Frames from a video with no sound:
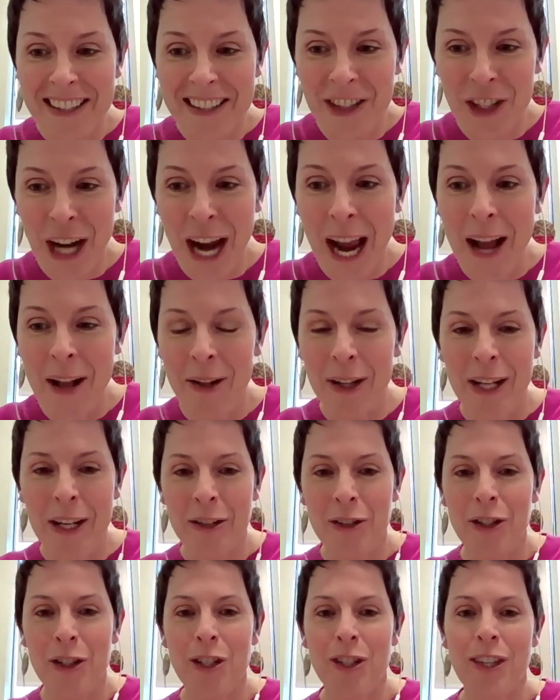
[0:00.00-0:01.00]

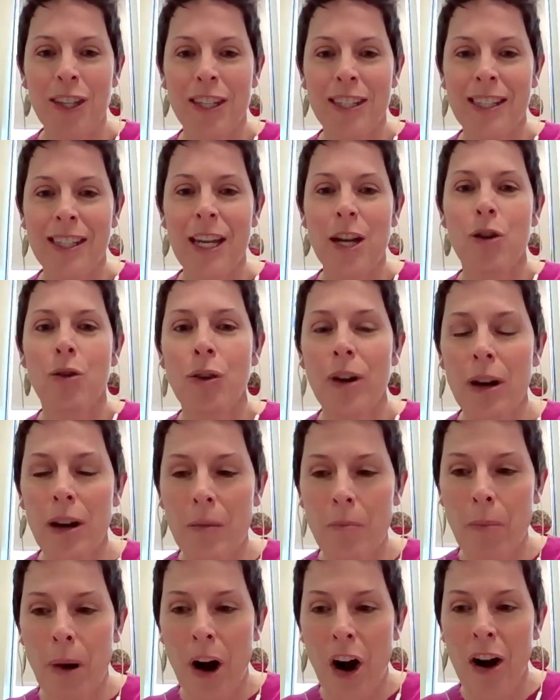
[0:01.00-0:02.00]
challenge, the
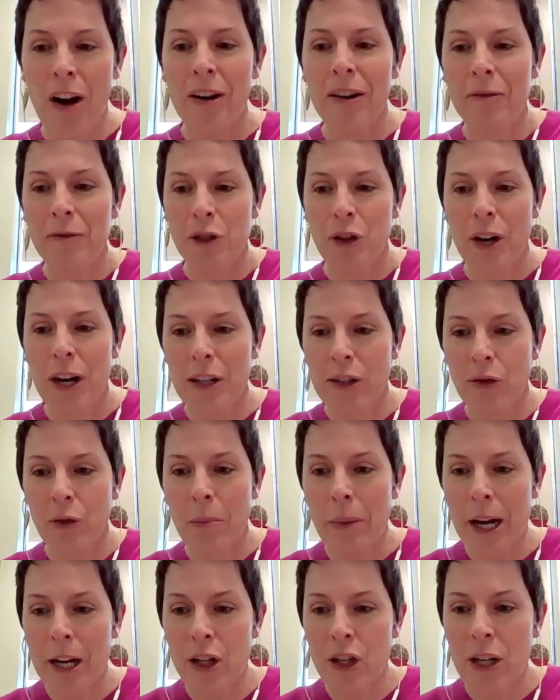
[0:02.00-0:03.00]
secret part of
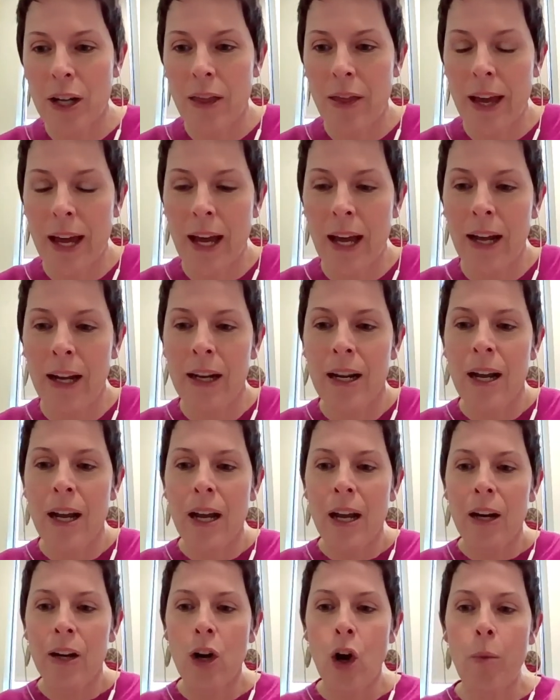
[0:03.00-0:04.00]
transformation that
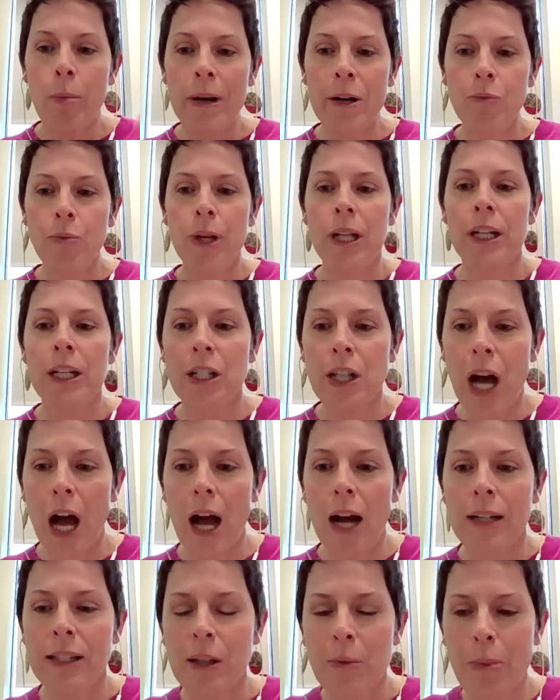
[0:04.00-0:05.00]
nobody really
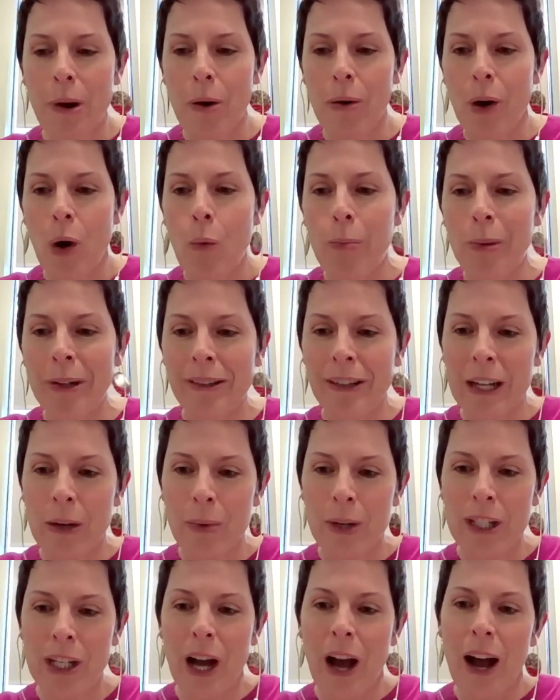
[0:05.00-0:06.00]
talks about
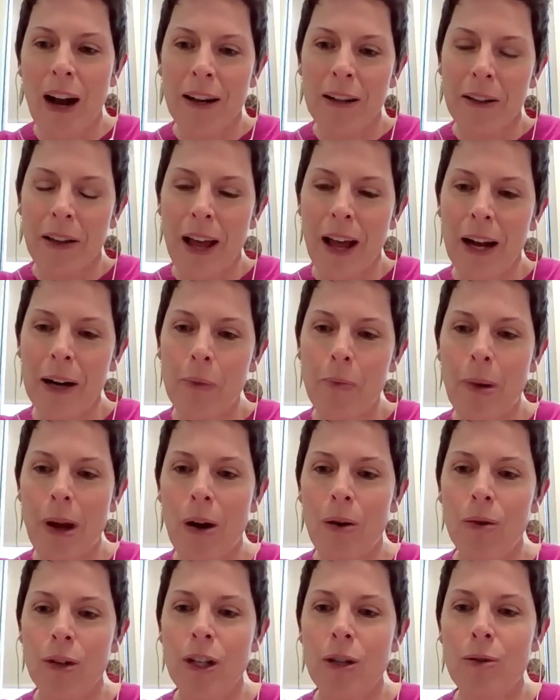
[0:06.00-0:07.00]
openly. We talk a lot
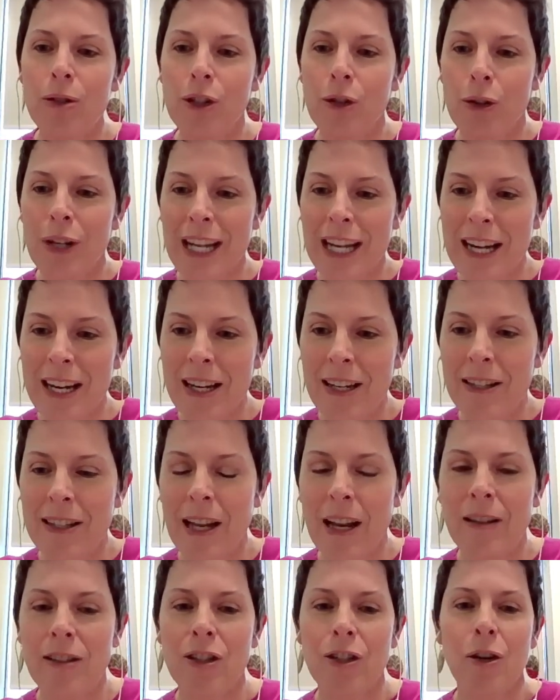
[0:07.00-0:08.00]
about user
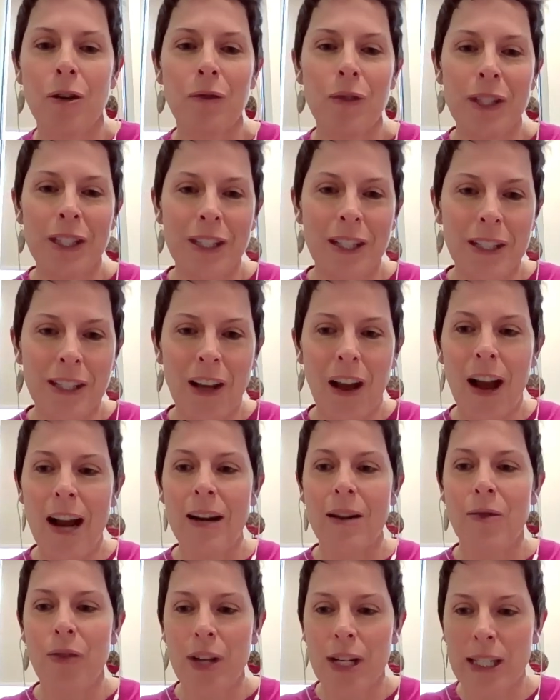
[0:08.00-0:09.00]
needs and service
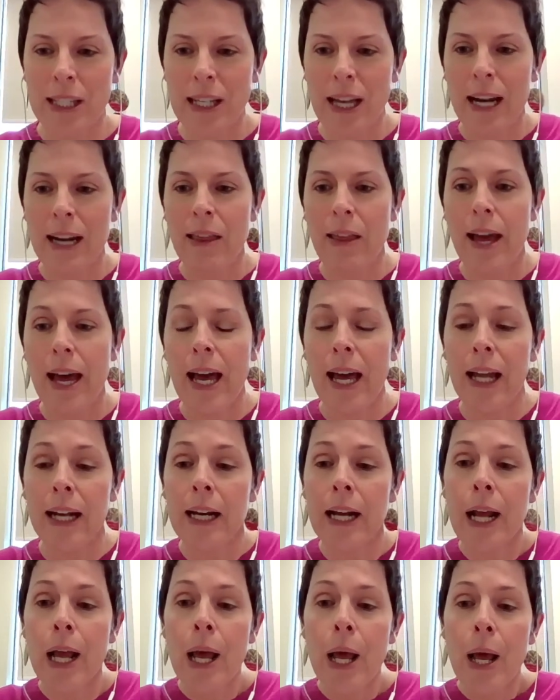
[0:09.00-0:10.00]
design and things like that,